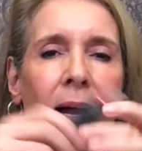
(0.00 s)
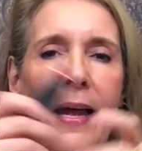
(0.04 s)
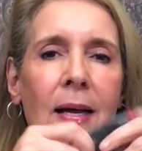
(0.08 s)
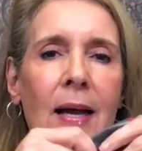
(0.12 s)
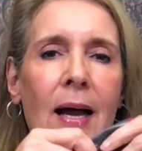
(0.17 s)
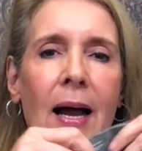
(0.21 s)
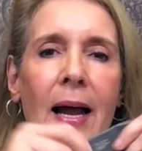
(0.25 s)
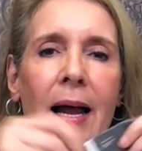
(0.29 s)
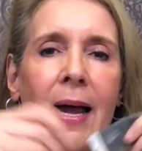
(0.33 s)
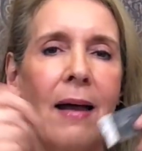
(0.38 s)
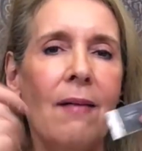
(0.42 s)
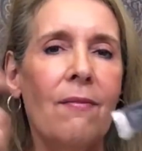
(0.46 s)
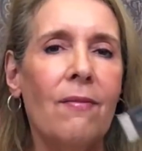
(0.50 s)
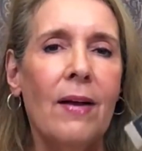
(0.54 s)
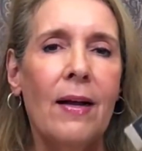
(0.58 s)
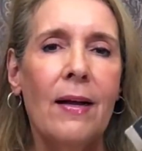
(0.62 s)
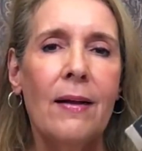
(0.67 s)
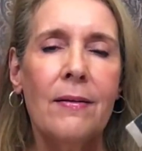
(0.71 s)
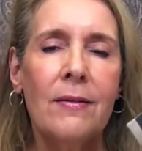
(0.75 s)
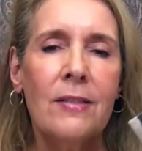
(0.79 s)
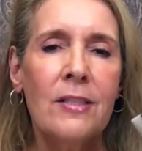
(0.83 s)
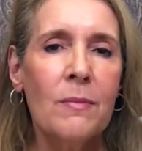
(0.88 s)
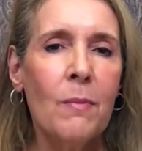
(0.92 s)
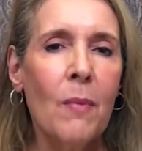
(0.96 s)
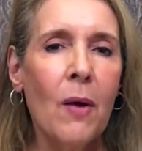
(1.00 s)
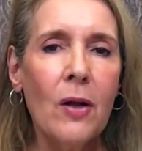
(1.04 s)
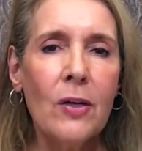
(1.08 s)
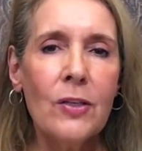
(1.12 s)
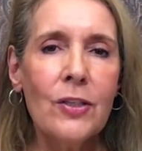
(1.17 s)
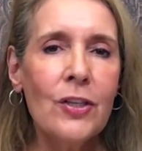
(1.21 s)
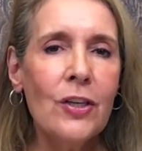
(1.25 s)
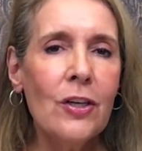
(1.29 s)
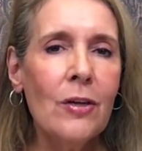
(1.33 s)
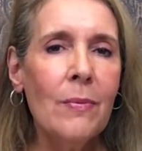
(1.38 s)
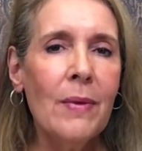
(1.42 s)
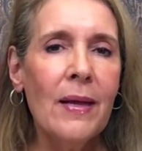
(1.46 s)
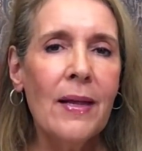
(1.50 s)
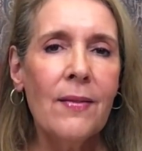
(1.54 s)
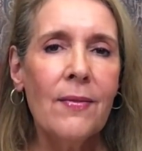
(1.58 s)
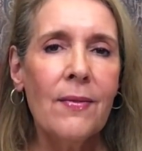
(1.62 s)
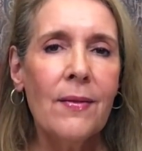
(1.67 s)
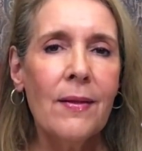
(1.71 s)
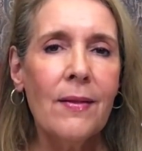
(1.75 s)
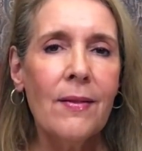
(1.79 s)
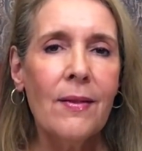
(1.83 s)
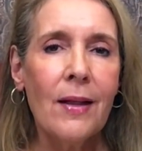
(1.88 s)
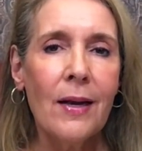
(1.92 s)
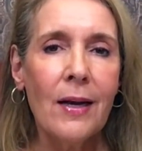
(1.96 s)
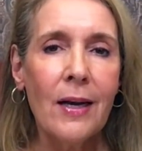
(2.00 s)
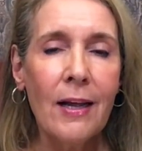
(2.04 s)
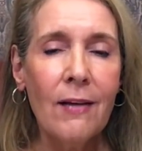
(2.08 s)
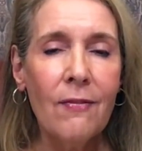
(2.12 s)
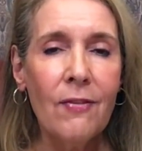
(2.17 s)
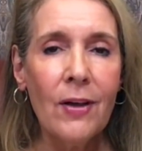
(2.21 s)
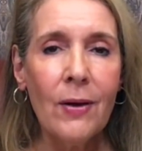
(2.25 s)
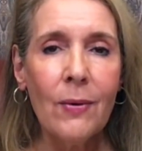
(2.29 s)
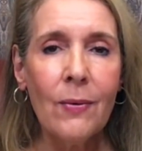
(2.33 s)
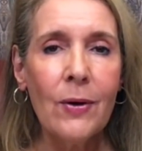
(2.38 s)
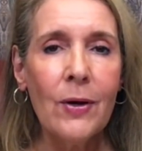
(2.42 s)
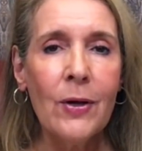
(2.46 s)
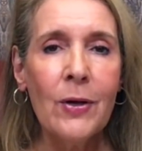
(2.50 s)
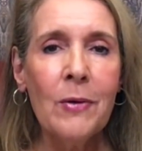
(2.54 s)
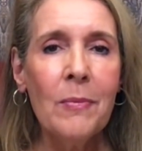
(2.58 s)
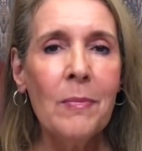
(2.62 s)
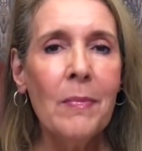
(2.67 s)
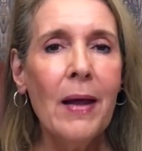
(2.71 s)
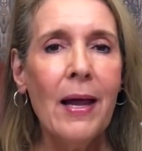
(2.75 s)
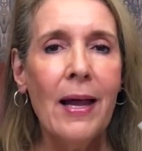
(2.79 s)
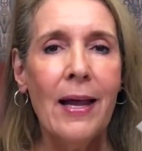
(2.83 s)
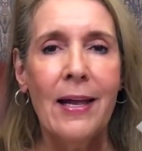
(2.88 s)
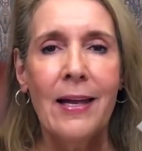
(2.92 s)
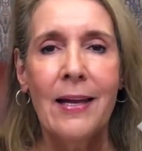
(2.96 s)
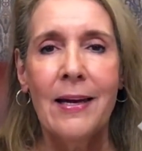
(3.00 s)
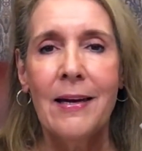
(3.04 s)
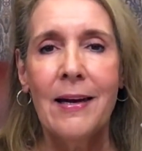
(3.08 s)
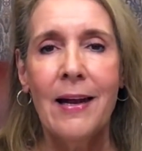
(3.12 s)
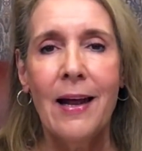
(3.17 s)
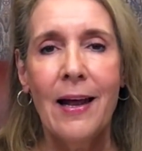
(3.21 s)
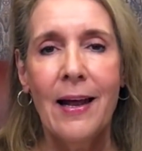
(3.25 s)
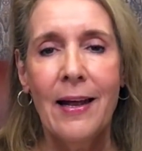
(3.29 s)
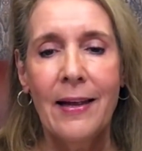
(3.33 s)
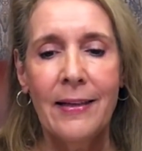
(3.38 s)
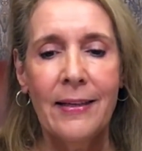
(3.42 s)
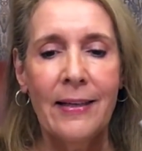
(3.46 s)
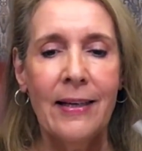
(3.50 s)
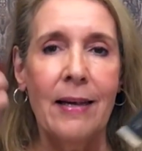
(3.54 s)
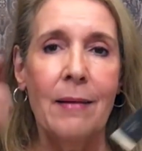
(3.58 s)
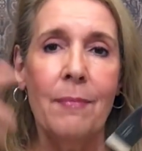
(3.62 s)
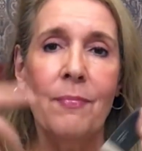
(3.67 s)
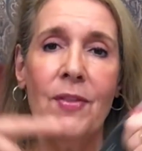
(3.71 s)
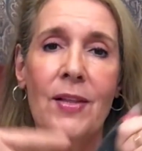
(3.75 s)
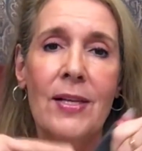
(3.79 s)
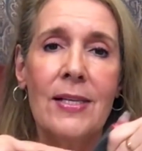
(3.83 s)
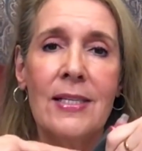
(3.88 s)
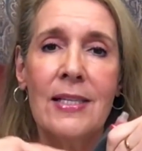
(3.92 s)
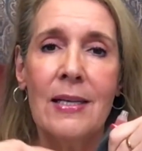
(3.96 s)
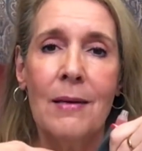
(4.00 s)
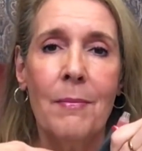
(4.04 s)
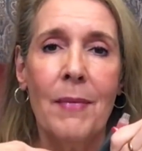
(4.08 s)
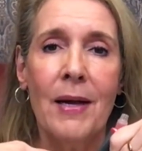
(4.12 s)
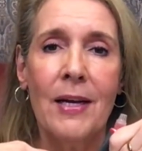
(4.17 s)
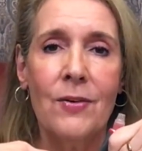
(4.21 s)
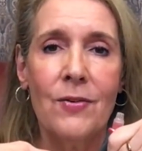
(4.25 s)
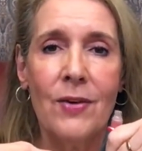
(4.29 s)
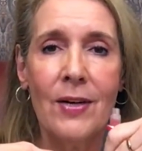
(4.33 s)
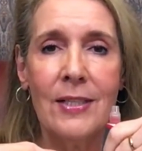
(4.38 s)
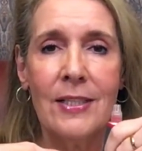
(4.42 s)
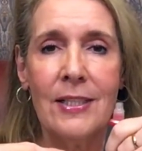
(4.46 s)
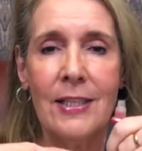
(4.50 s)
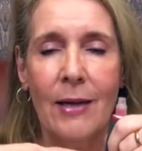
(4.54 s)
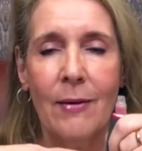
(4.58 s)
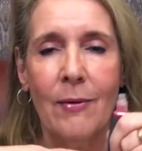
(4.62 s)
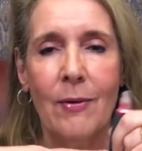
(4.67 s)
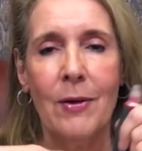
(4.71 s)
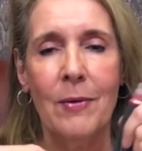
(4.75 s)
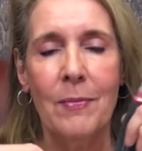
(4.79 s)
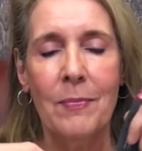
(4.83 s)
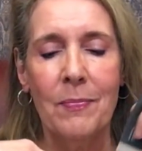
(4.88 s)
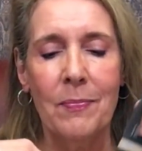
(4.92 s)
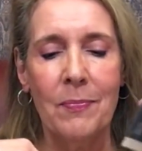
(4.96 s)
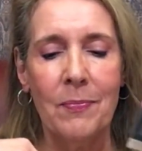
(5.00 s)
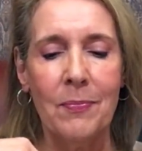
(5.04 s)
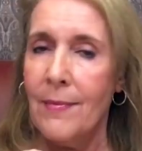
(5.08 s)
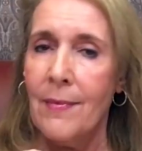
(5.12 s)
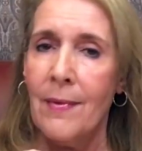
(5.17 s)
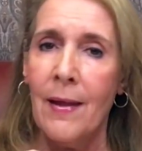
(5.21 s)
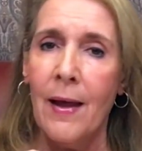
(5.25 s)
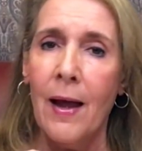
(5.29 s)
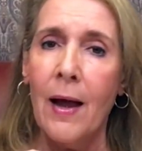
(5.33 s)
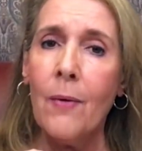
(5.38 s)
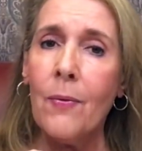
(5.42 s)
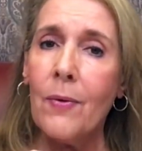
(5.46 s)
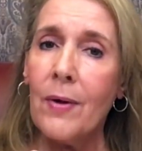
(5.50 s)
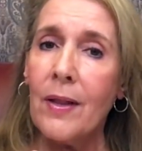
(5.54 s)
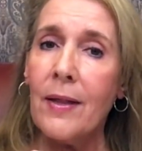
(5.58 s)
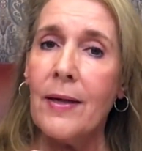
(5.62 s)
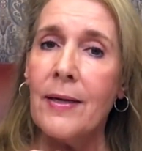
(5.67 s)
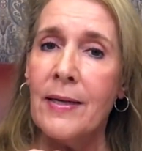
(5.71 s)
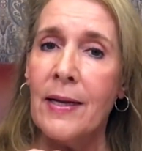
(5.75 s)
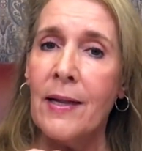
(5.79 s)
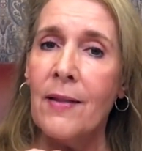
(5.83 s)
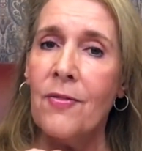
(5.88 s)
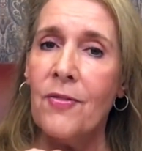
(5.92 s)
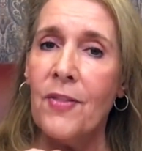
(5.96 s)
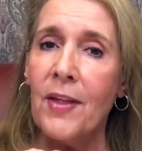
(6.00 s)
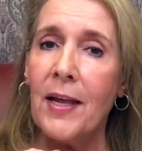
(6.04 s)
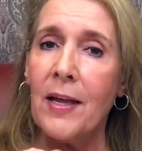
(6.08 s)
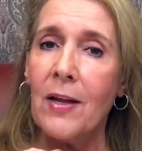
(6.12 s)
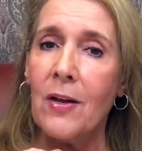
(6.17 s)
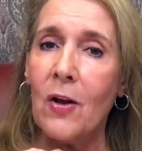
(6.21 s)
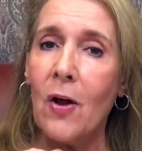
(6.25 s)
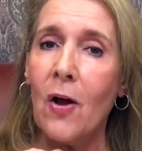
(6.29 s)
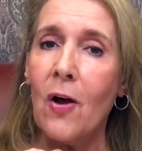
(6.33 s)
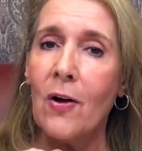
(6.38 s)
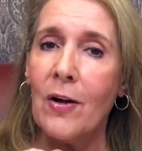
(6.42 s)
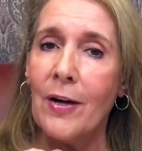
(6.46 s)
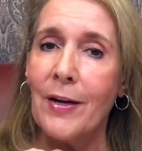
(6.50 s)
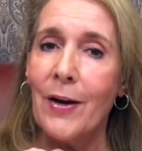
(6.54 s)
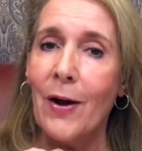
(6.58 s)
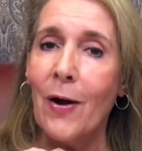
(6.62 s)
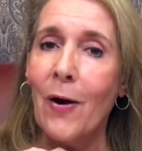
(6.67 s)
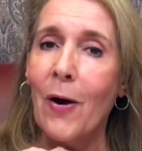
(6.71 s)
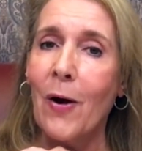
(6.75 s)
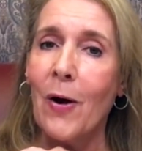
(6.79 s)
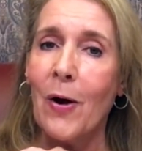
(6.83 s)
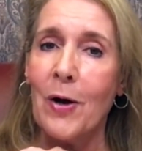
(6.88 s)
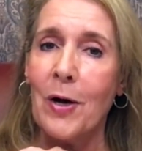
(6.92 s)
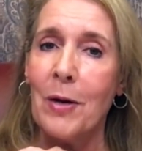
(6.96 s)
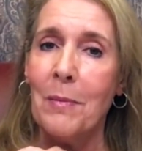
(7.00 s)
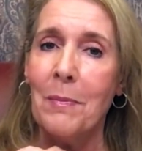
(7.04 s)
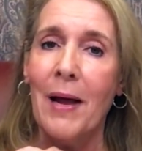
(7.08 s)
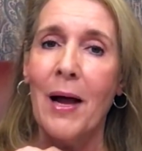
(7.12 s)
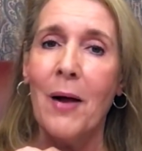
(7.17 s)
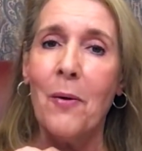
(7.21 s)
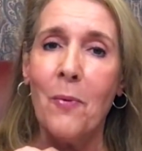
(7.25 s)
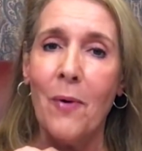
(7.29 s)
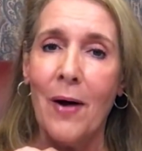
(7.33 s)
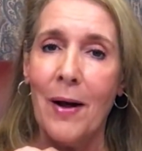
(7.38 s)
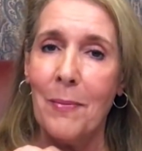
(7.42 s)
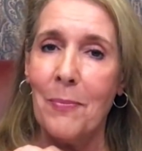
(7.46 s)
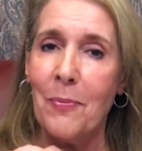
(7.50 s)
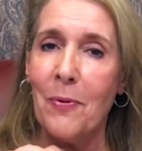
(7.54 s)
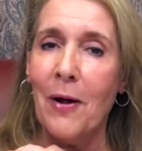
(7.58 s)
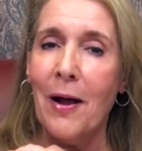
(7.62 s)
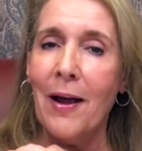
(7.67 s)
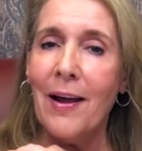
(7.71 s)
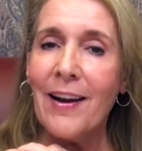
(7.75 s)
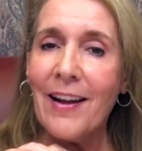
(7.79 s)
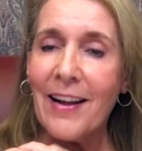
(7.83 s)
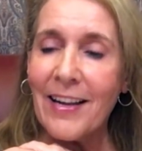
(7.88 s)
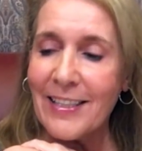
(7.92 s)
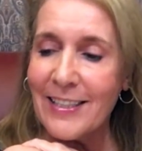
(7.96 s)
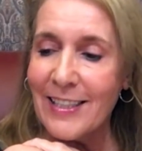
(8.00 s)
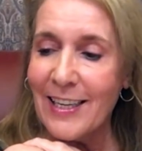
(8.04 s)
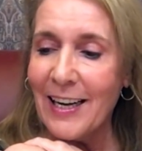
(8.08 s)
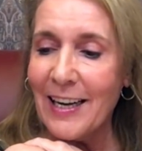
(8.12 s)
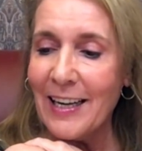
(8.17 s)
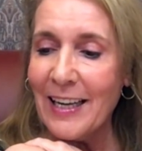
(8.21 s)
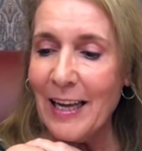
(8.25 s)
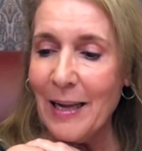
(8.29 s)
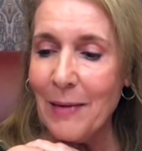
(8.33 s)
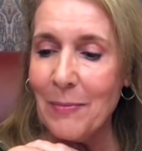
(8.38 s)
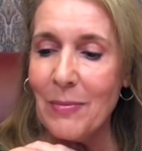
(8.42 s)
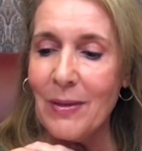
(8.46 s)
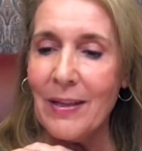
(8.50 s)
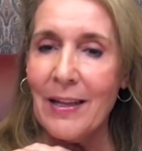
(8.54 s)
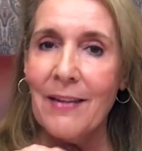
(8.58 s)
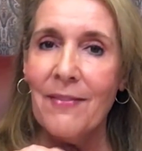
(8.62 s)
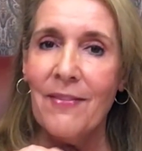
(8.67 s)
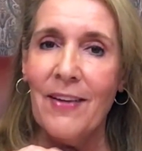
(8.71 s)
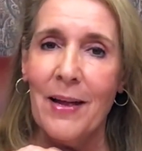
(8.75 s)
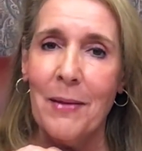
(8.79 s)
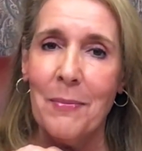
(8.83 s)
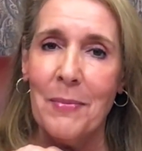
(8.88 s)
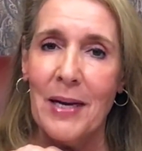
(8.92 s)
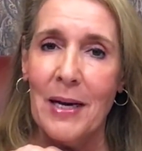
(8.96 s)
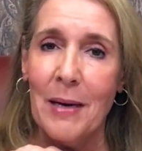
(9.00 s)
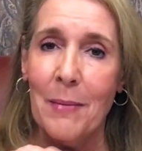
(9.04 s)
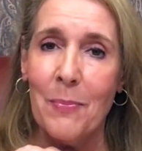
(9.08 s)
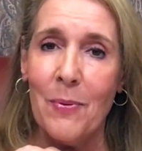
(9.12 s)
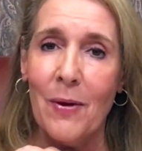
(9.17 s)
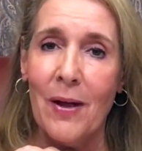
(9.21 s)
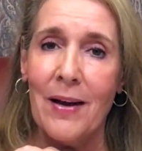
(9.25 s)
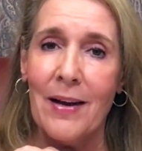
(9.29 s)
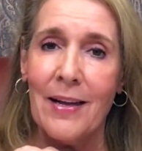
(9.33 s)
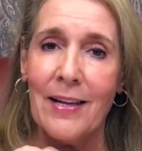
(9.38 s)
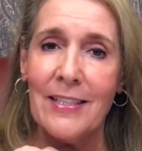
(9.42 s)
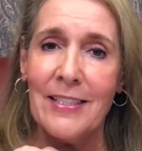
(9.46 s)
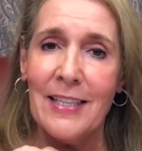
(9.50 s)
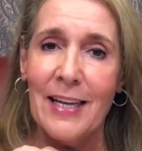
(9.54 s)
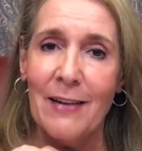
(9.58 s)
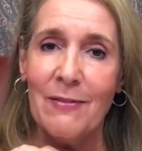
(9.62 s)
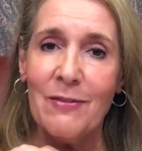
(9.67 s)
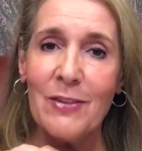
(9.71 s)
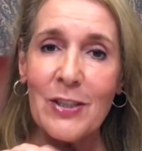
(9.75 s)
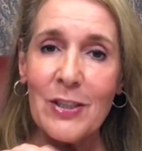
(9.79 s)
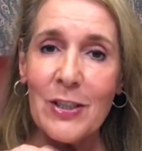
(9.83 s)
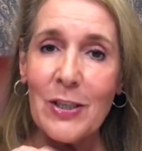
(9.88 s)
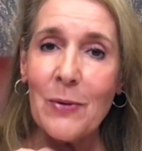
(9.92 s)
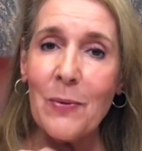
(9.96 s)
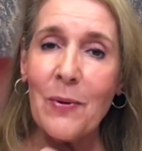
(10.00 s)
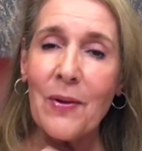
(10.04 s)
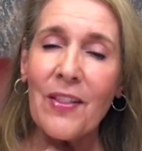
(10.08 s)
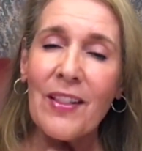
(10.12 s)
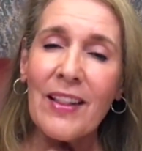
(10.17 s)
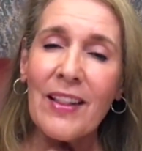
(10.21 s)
I have a small tube in the living room, and I keep this in my dressing room. I really did think long and hard about what products, and I can't believe how many products have to do with